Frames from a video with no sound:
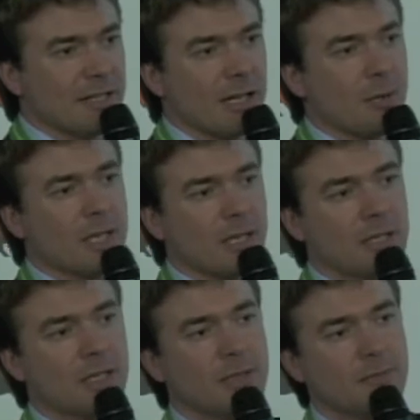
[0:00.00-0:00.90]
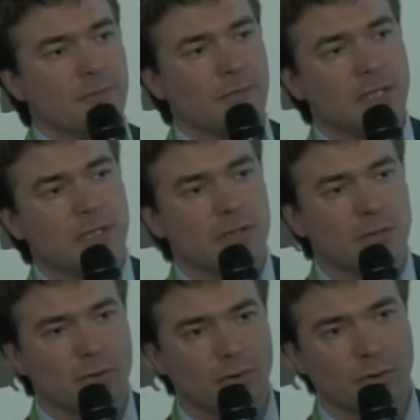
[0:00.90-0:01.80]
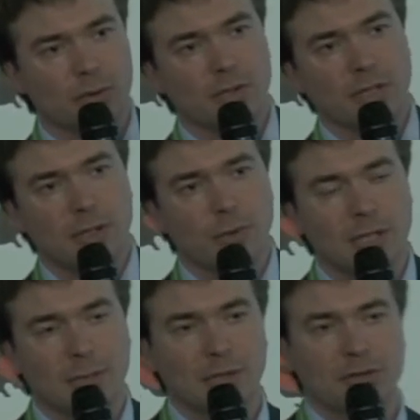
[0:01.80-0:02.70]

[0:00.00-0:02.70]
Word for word: directly into your new email